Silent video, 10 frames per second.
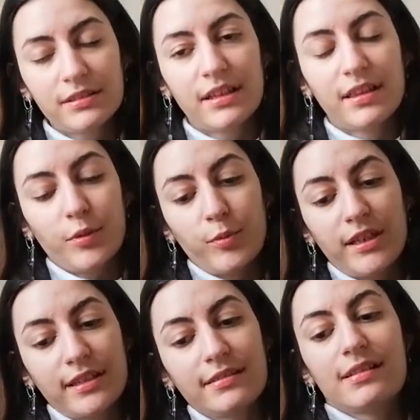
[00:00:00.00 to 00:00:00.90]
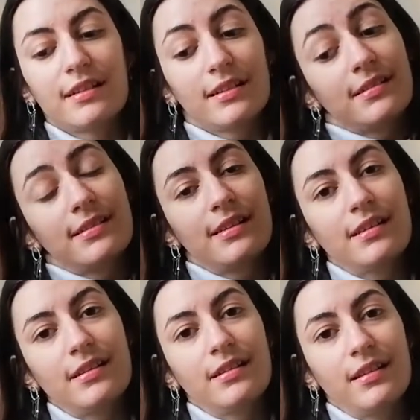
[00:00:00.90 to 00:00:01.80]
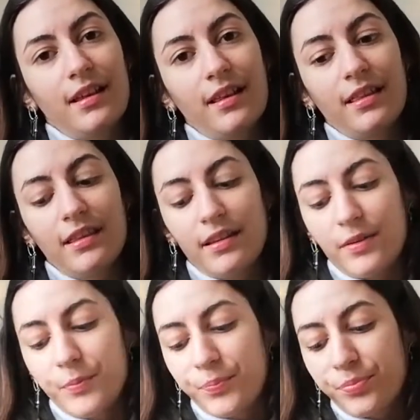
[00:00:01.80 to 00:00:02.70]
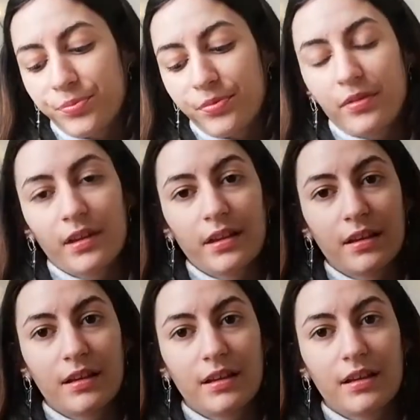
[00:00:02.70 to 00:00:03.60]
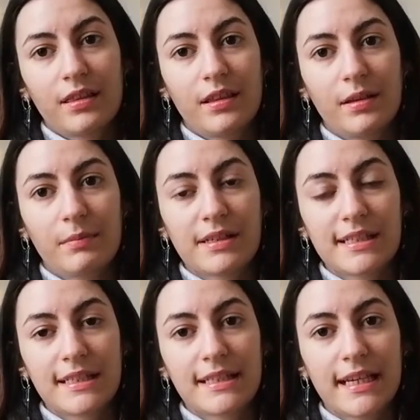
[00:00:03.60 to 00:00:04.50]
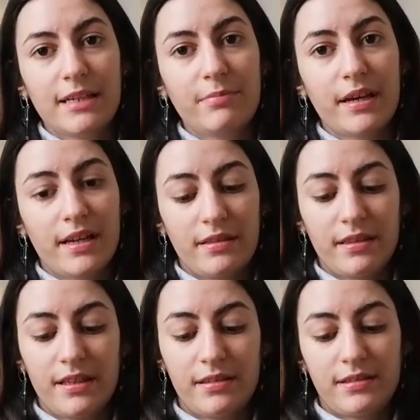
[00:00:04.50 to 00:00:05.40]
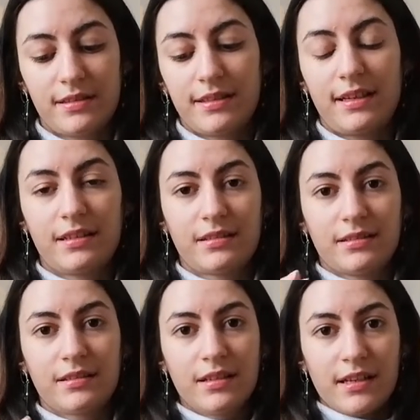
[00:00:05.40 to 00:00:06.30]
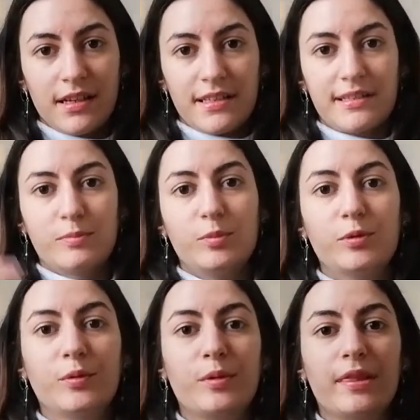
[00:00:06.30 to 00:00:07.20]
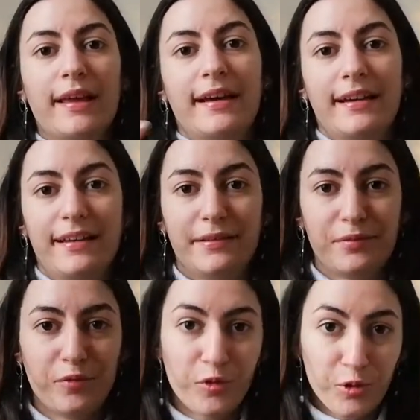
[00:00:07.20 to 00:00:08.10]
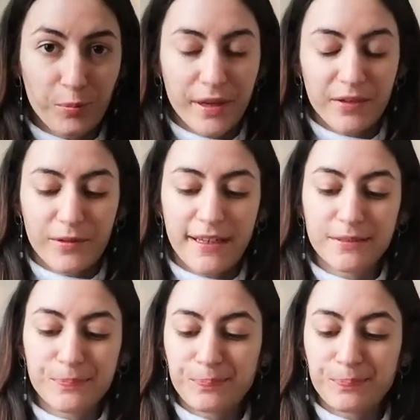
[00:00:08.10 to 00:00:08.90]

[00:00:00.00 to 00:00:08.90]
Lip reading: and then we can unstick the masking tape, and then there's like a smooth line forming, right?